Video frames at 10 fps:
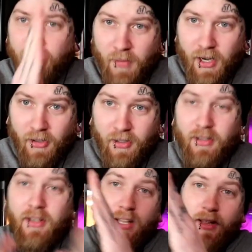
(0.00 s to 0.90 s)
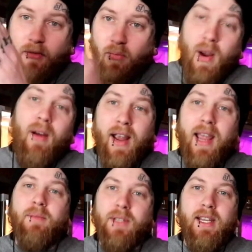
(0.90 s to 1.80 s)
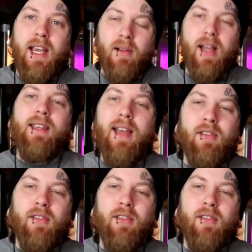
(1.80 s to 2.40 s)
the middle and then where I am today, right?